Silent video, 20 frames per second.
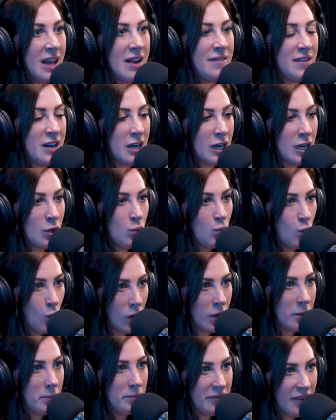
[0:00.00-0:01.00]
that very
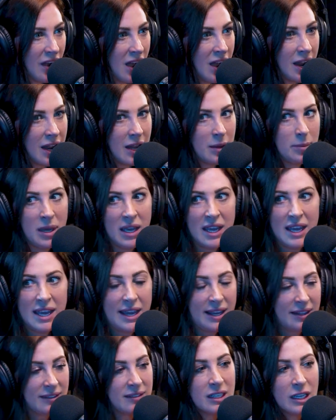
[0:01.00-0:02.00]
warm vibe,
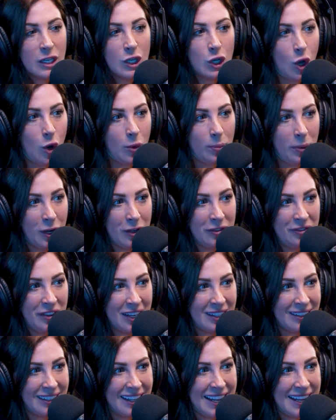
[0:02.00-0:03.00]
it's going to go
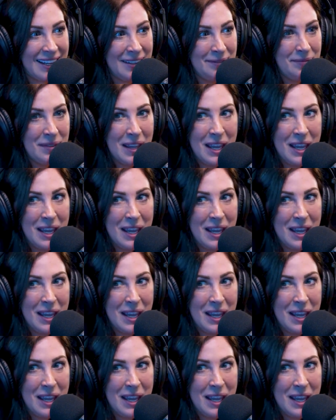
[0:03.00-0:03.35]
perfectly.